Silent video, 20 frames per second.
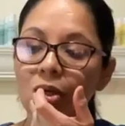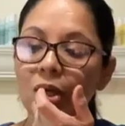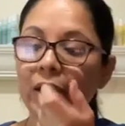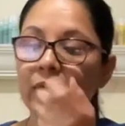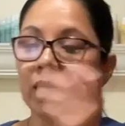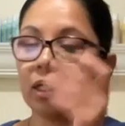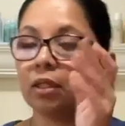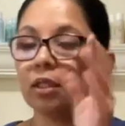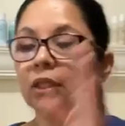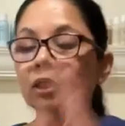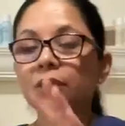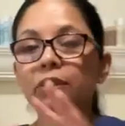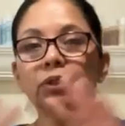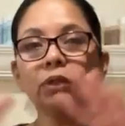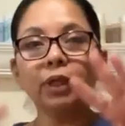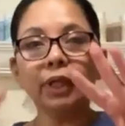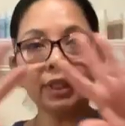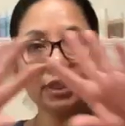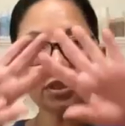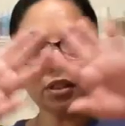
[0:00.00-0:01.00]
Okay,
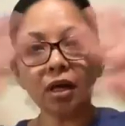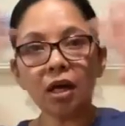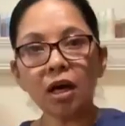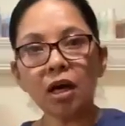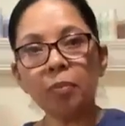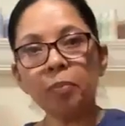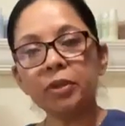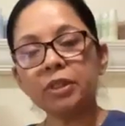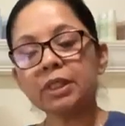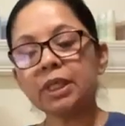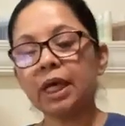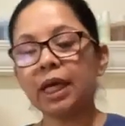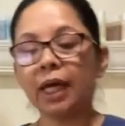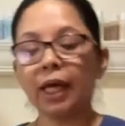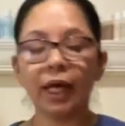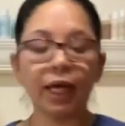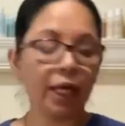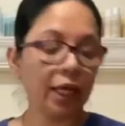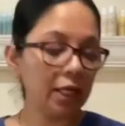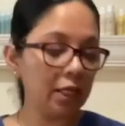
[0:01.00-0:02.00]
so let's all
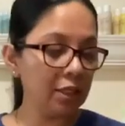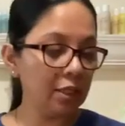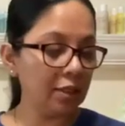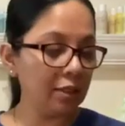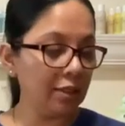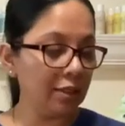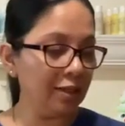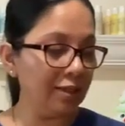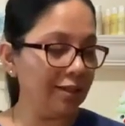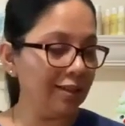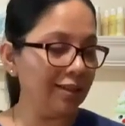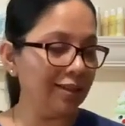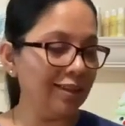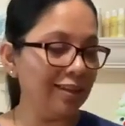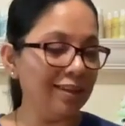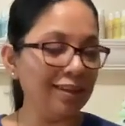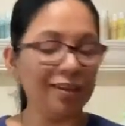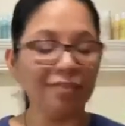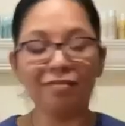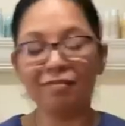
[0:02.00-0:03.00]
pretend
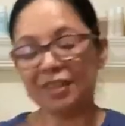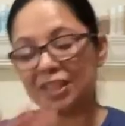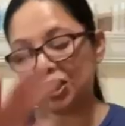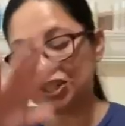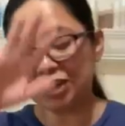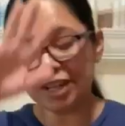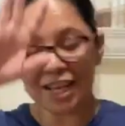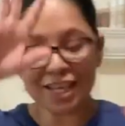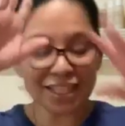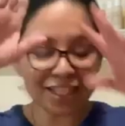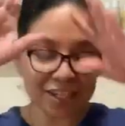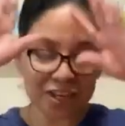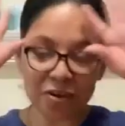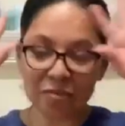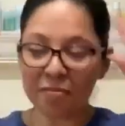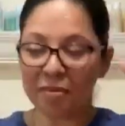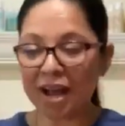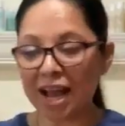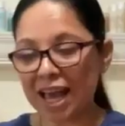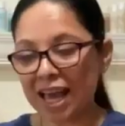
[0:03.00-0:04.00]
and visualize
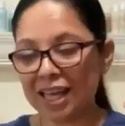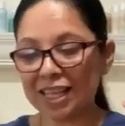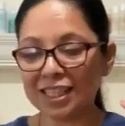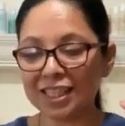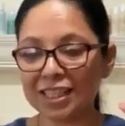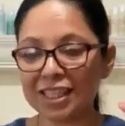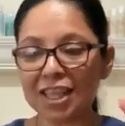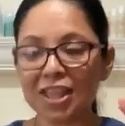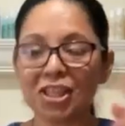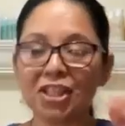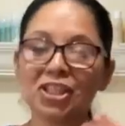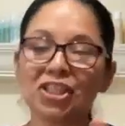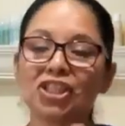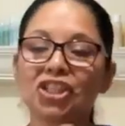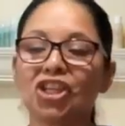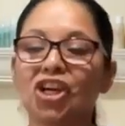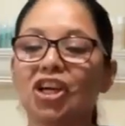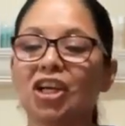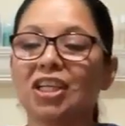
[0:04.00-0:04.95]
in our minds that there's